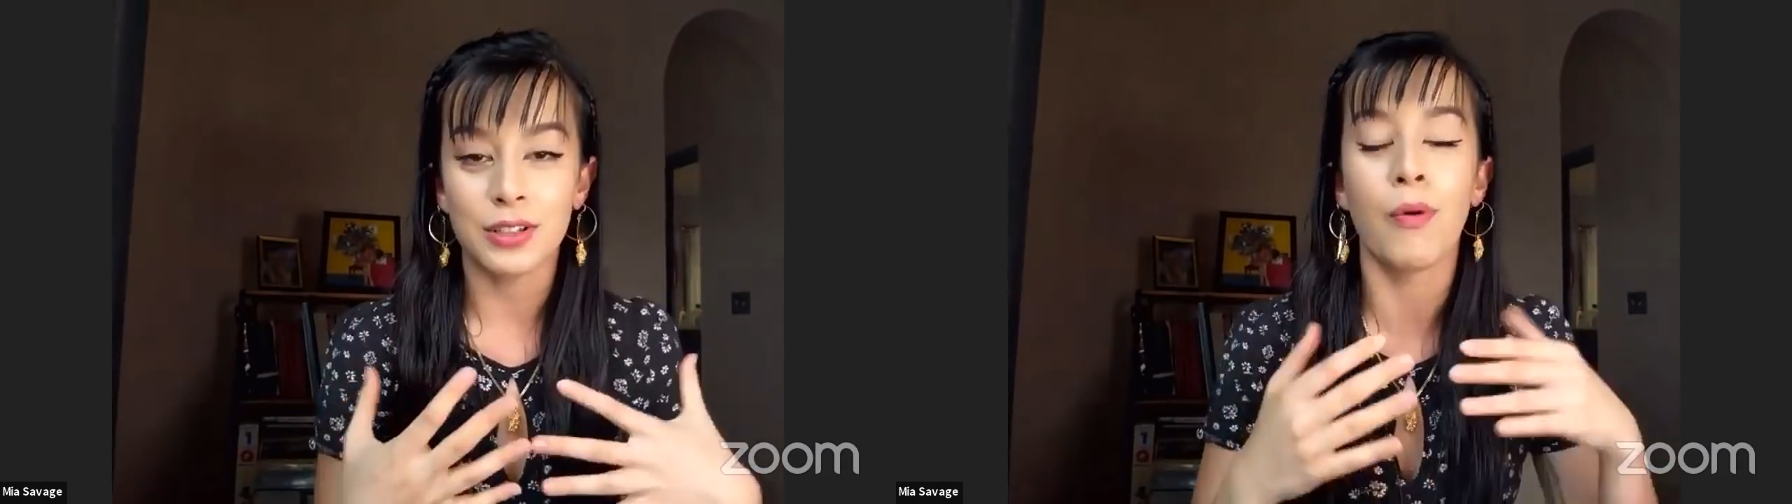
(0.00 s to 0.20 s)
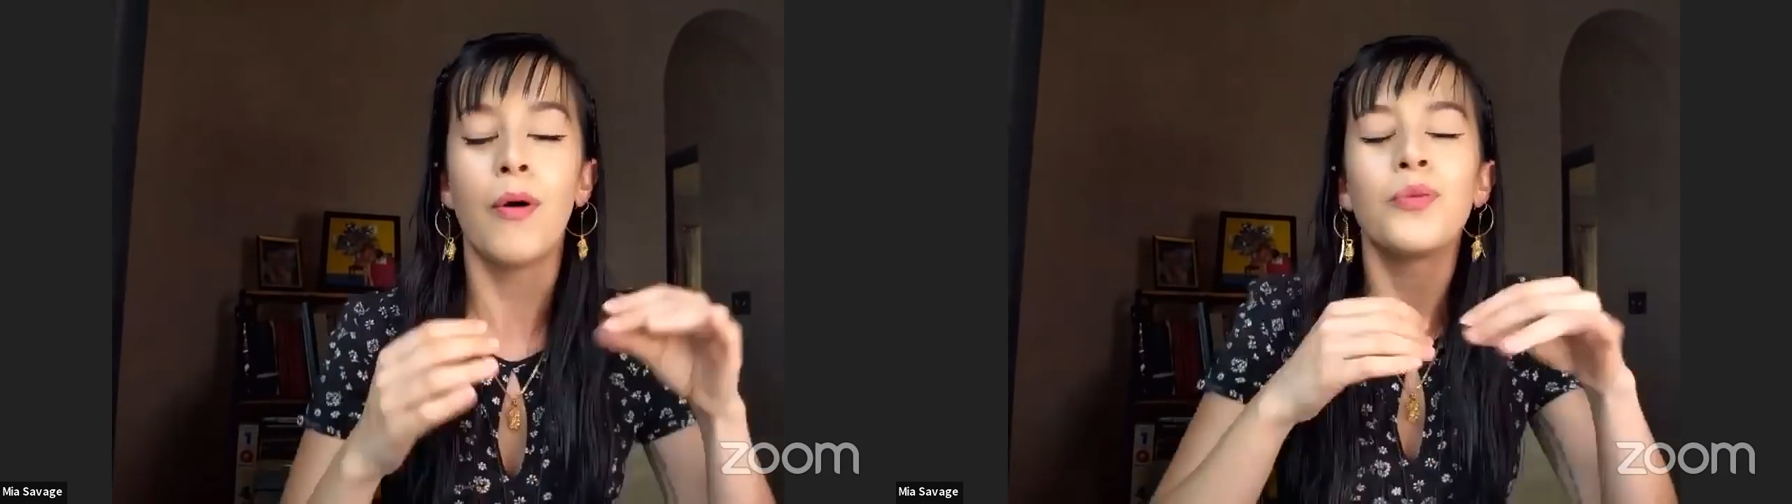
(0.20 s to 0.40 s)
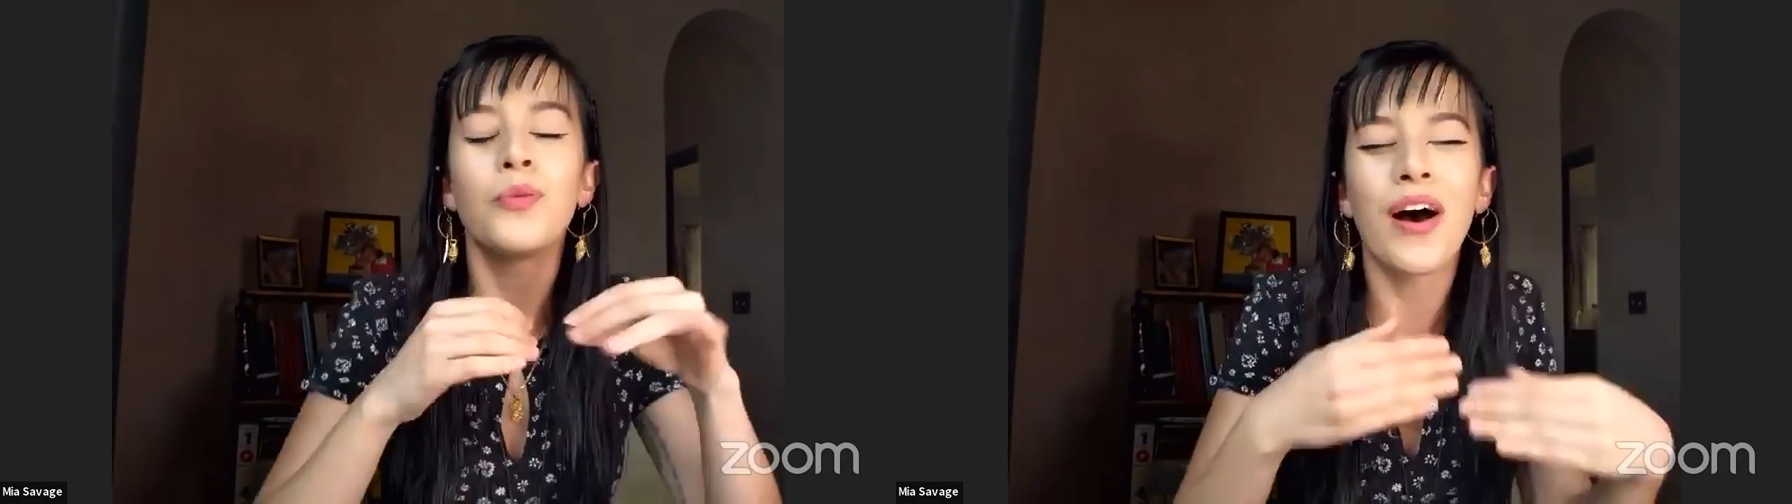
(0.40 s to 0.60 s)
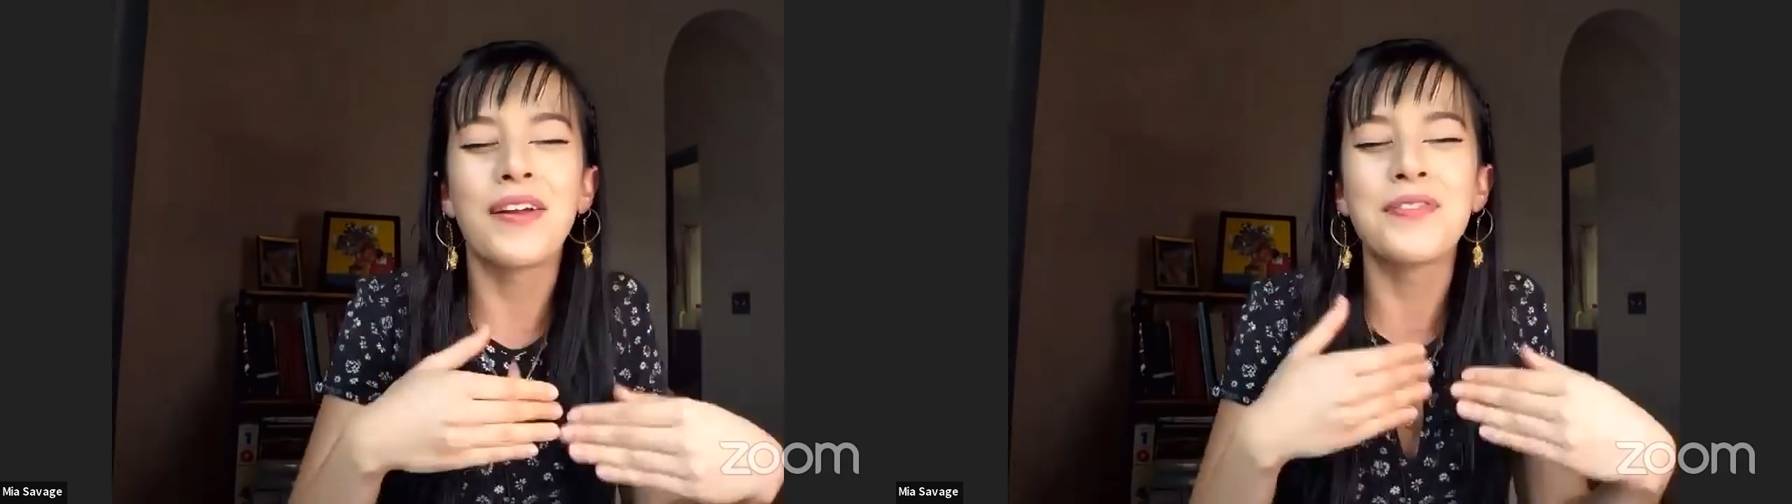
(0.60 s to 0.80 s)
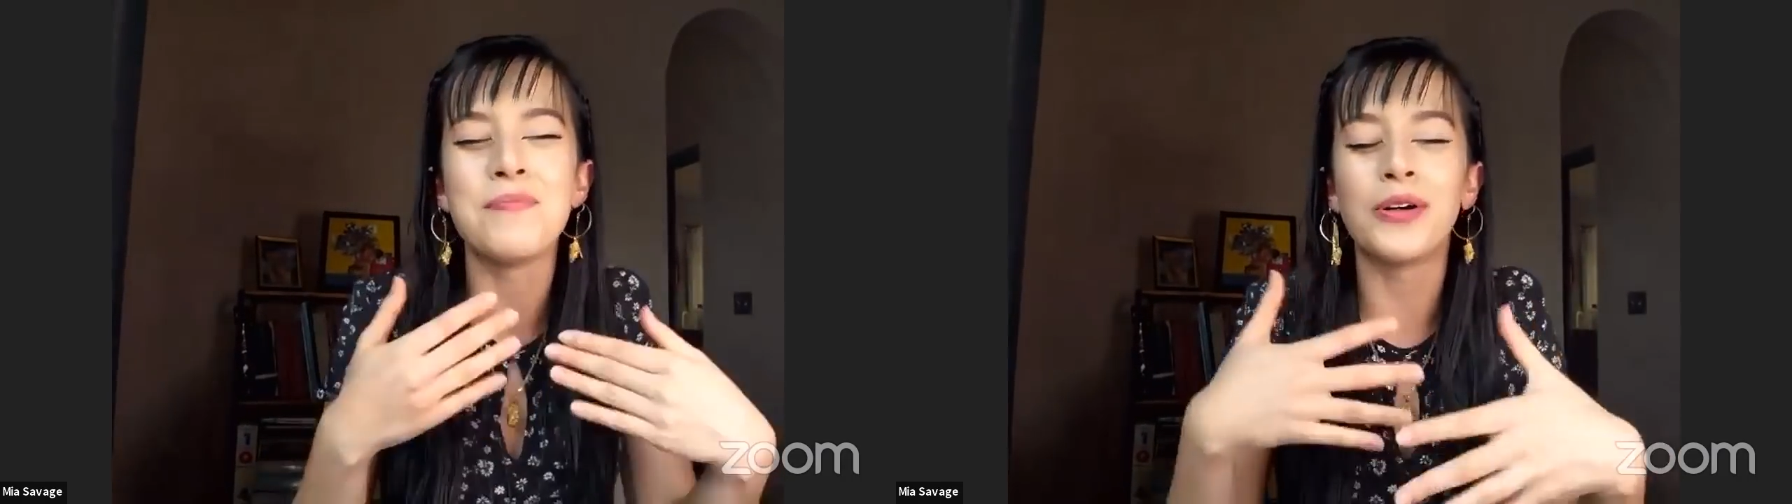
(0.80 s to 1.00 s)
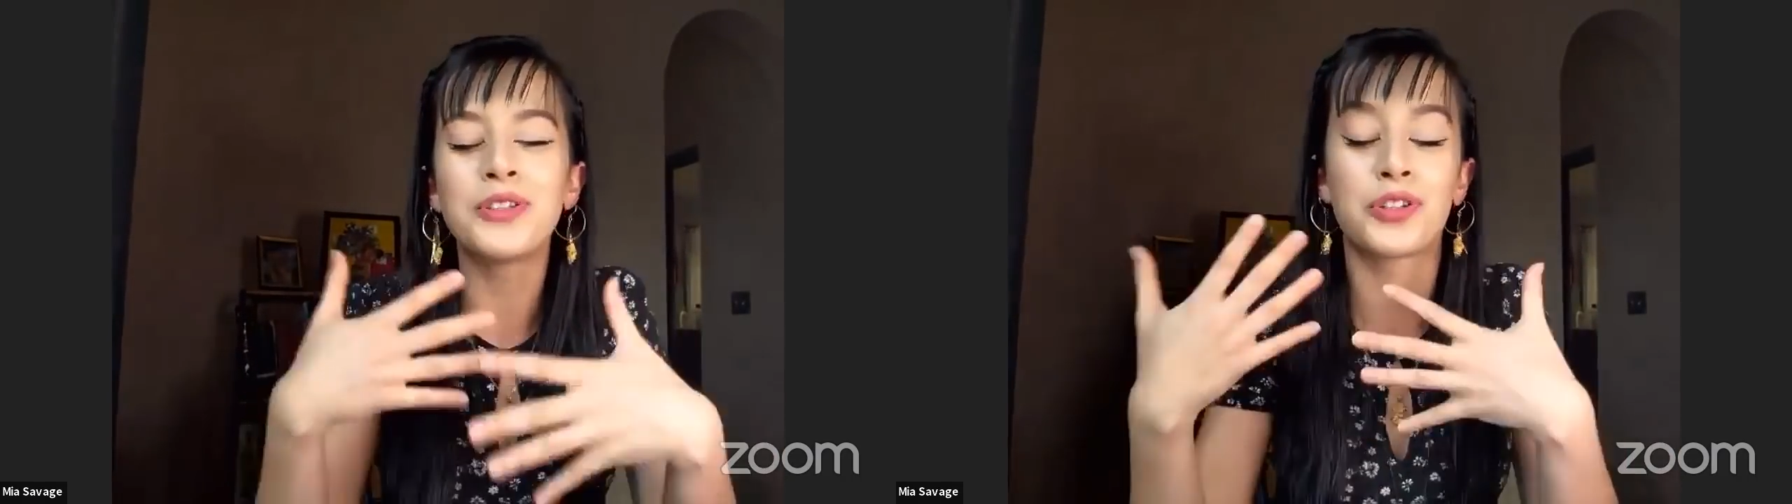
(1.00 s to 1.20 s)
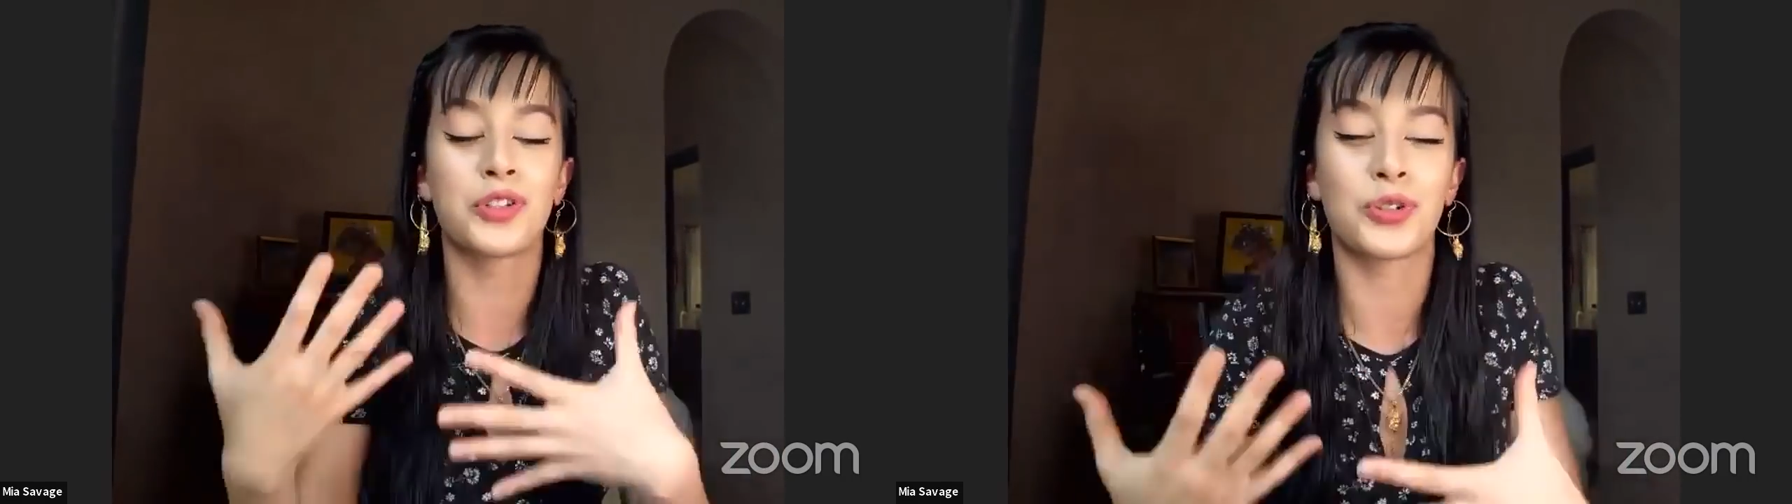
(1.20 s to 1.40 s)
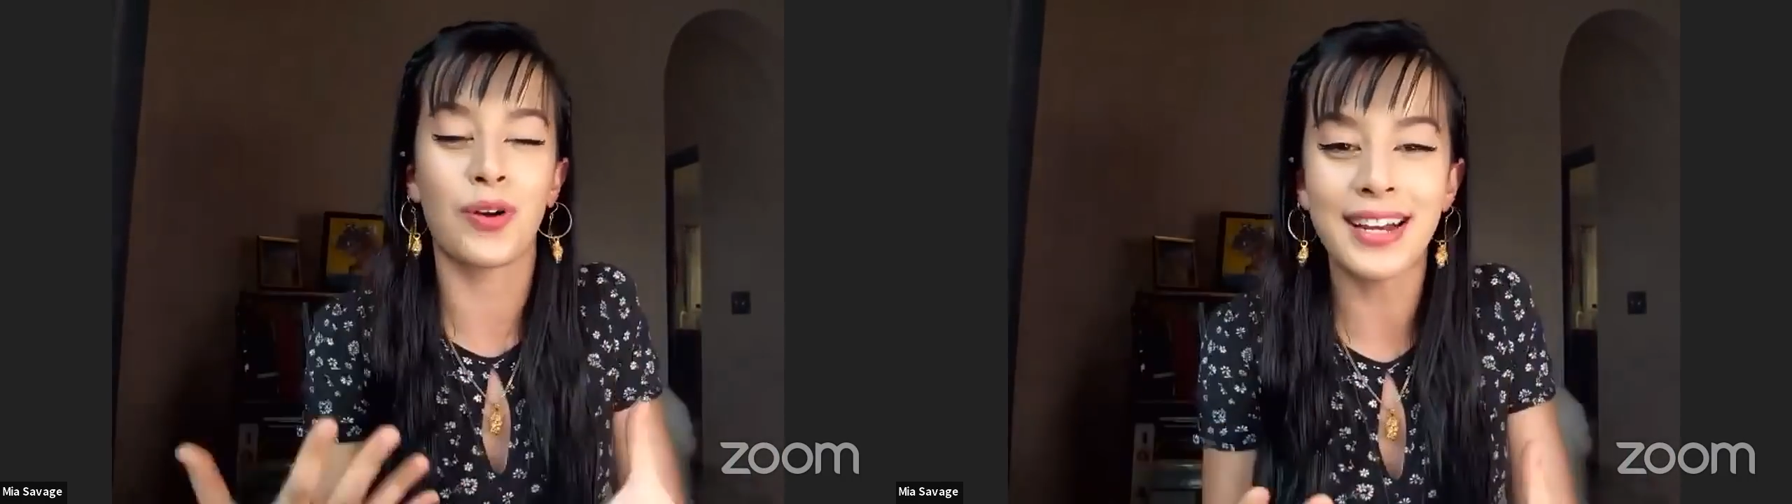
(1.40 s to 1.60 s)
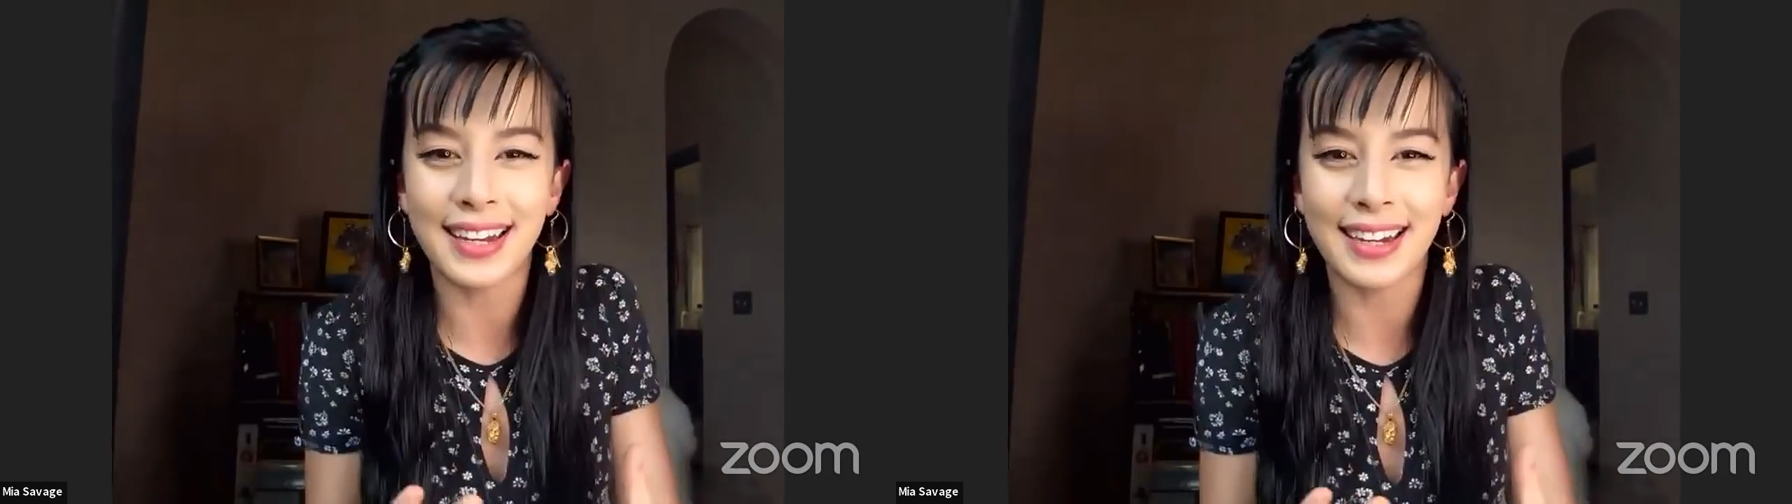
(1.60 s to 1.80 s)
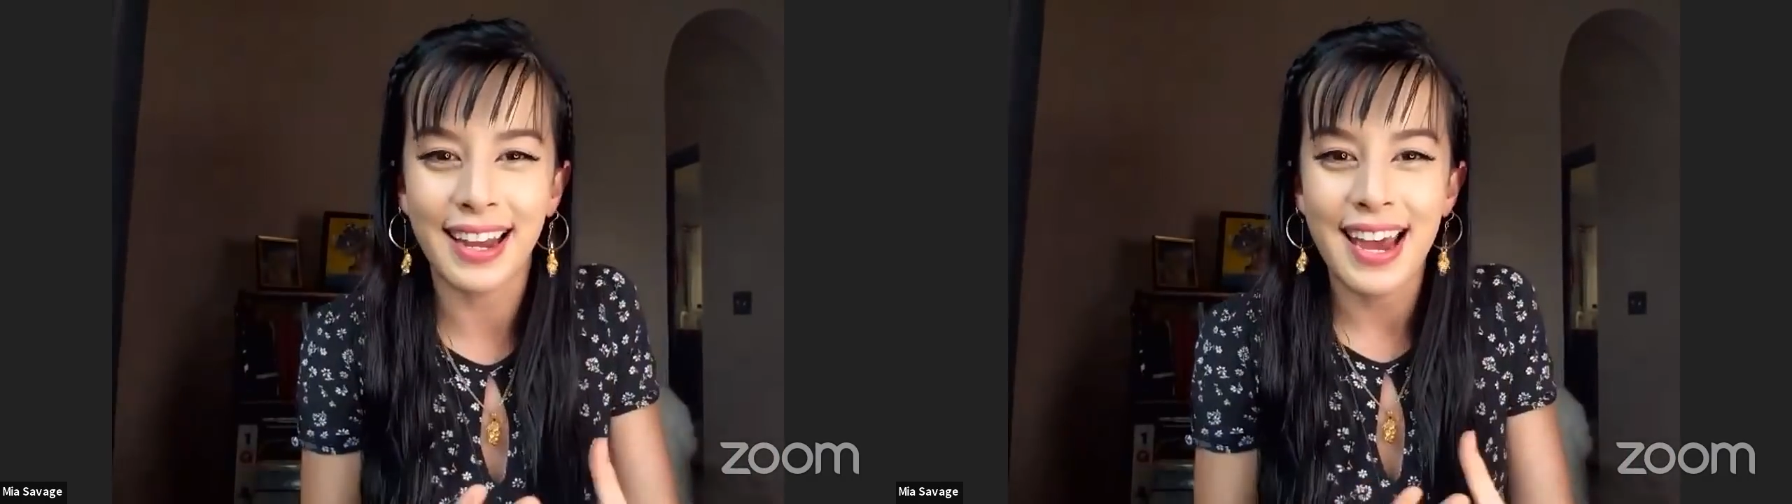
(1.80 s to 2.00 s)
one of the most
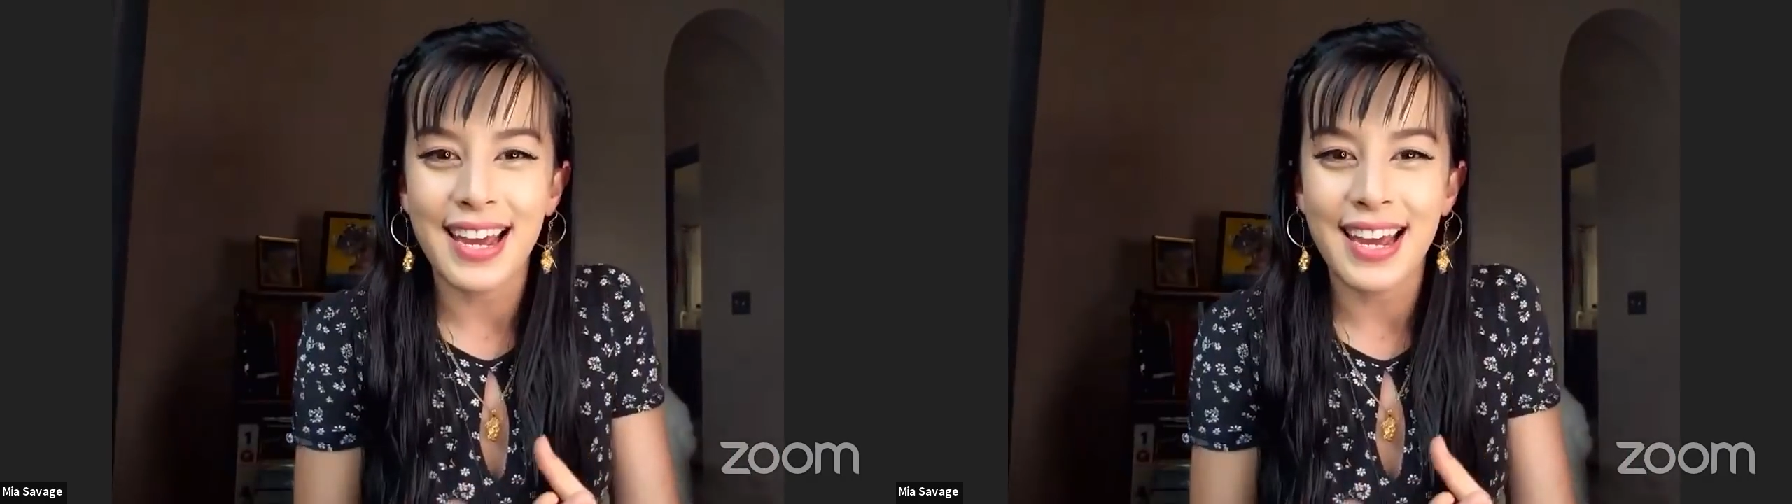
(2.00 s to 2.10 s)
striking